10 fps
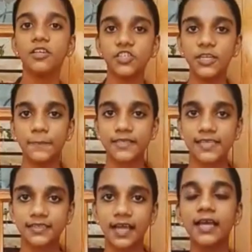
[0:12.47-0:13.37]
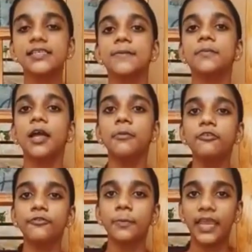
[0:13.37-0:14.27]
Prasad and I am coming from
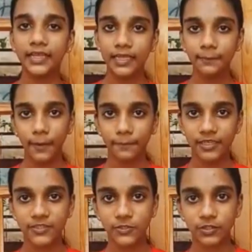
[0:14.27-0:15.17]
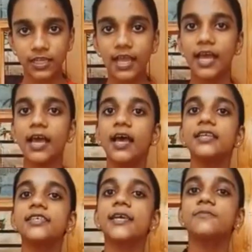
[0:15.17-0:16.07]
Aidan Public School and I am
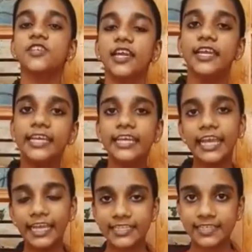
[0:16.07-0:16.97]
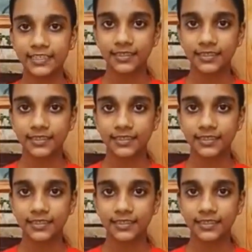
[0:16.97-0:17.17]
studying in 8th standard.